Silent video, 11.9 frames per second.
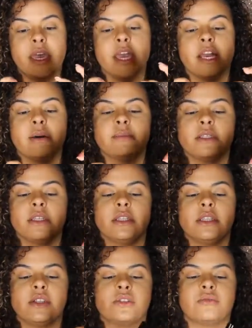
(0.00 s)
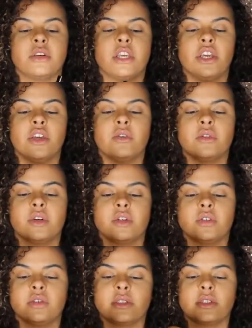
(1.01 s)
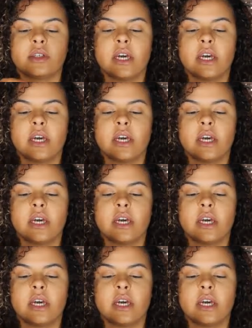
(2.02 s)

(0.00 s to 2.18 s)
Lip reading: It comes in this really cute little